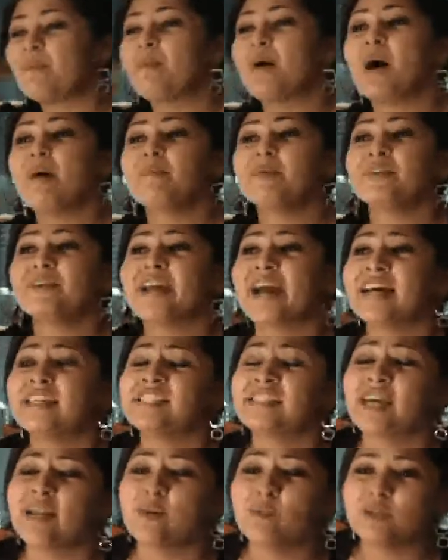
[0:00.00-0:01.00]
mom or dad
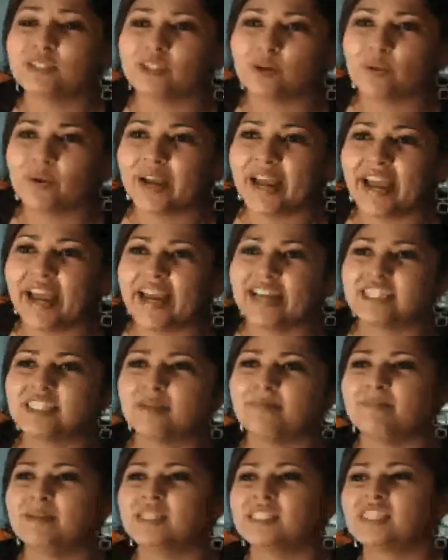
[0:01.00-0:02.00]
said it was okay to
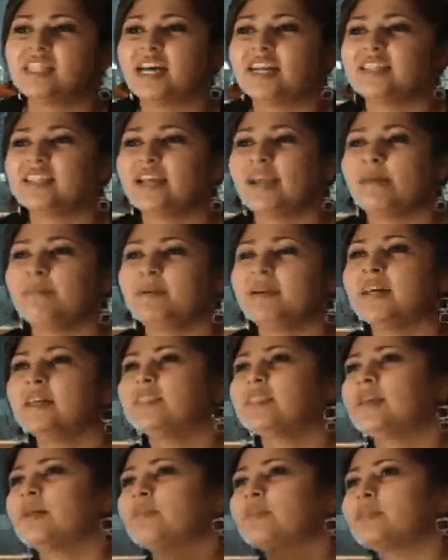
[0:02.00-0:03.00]
miss that day because
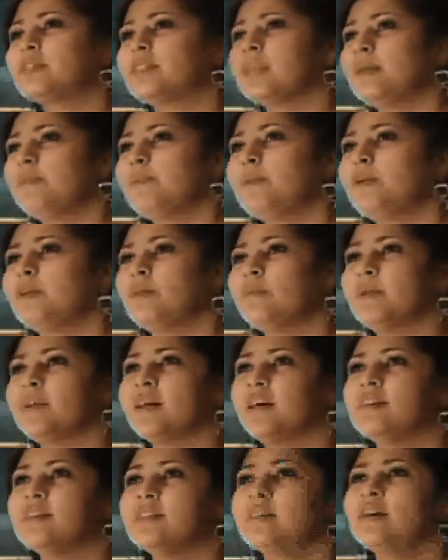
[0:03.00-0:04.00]
they were sleepy or
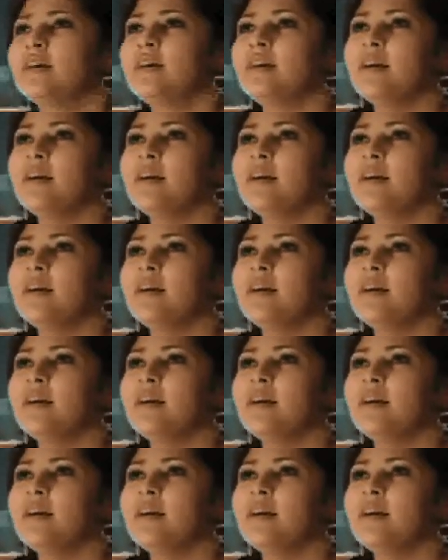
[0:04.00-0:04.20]
because